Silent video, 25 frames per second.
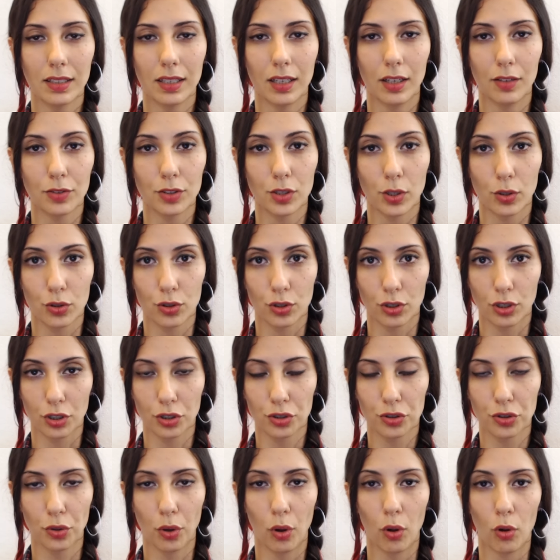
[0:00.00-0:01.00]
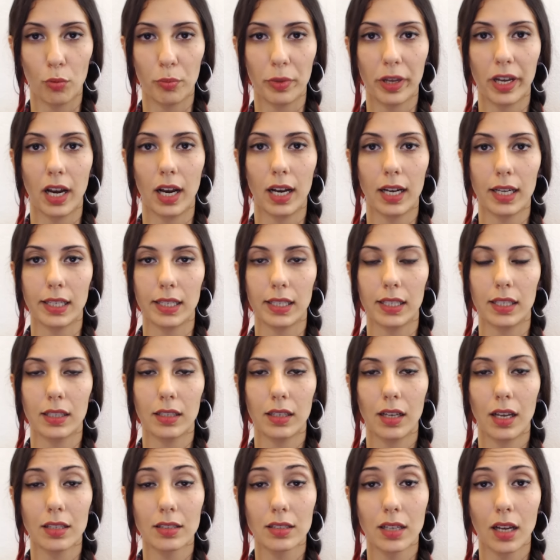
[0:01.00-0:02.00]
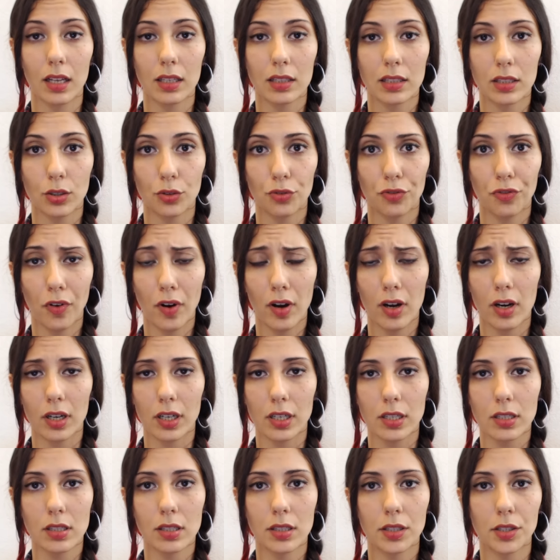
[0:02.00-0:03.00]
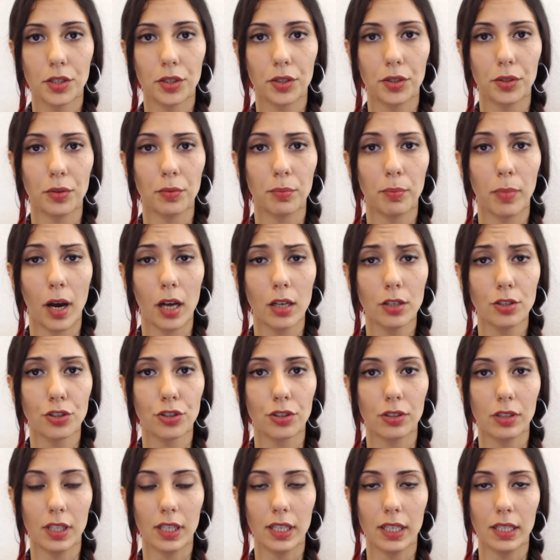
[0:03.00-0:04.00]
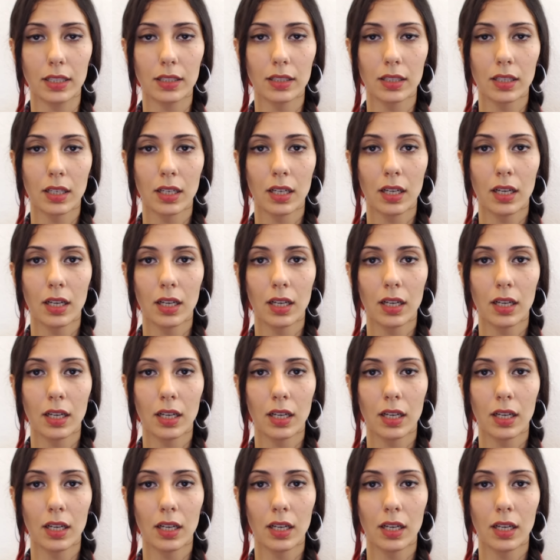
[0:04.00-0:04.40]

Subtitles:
of social control behind it has gone so far as to postulate